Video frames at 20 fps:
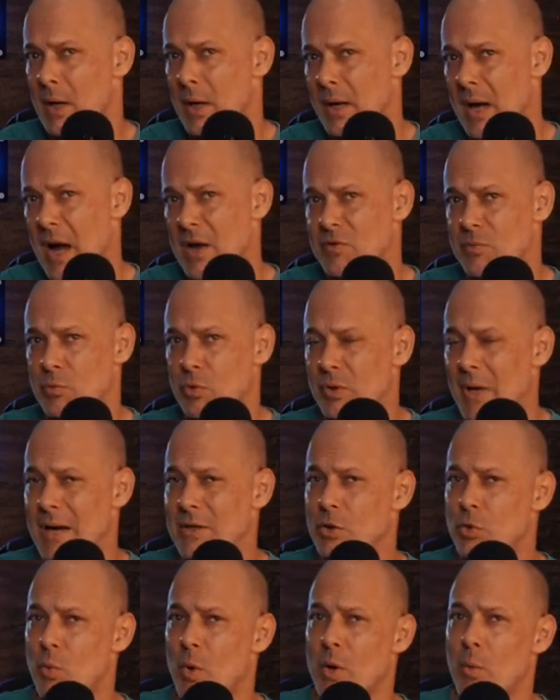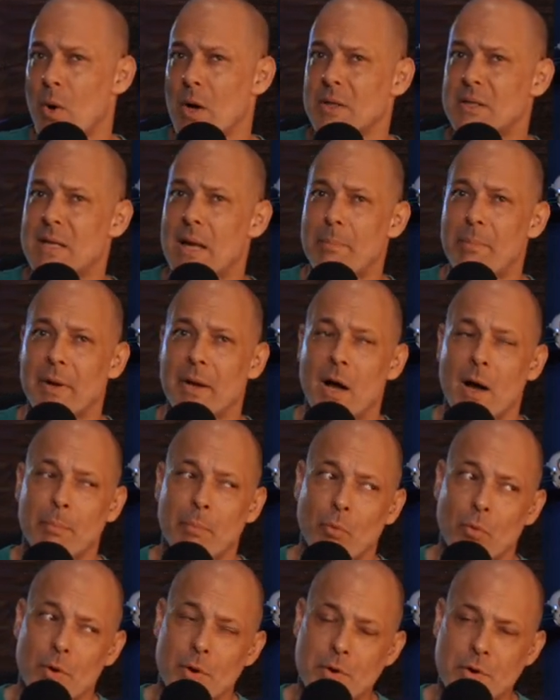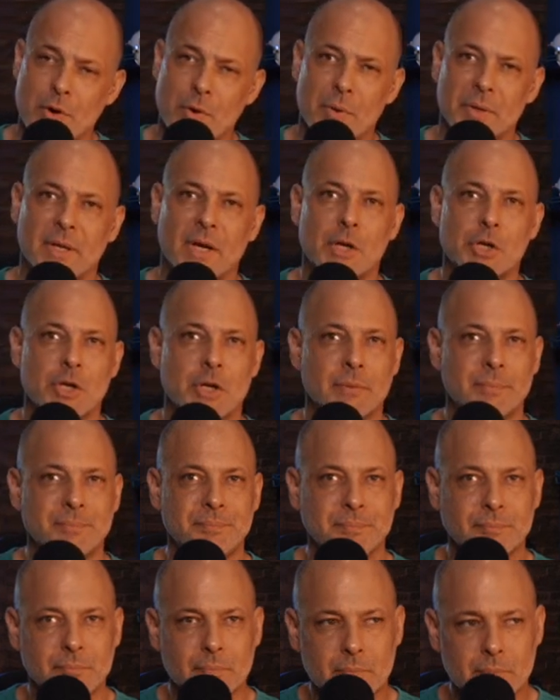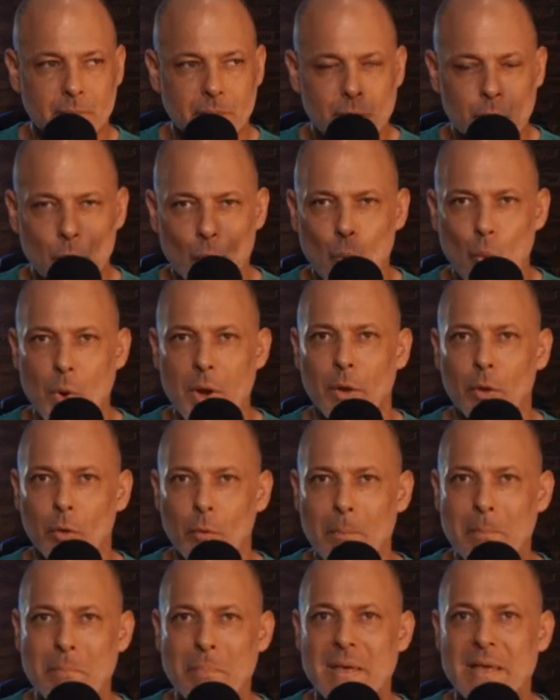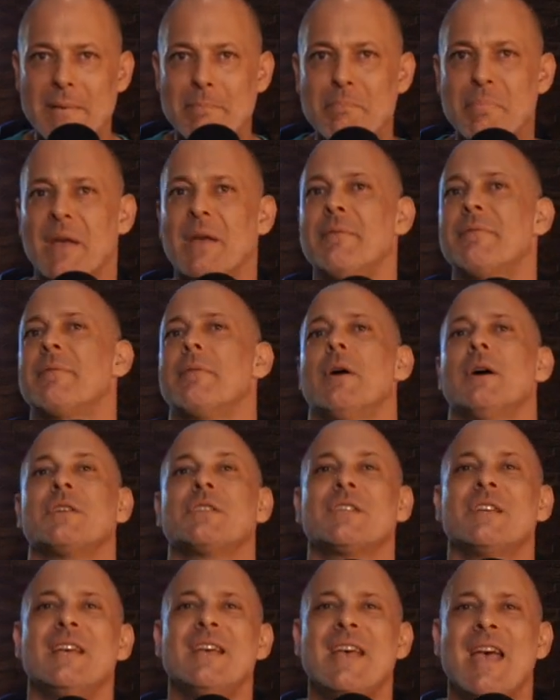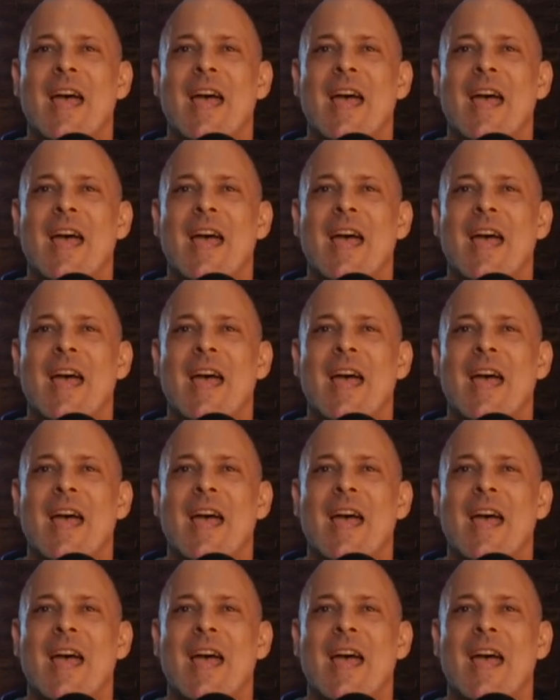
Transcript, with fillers: guys from two thousand twenty-one stepping up or new addition, will be big for us.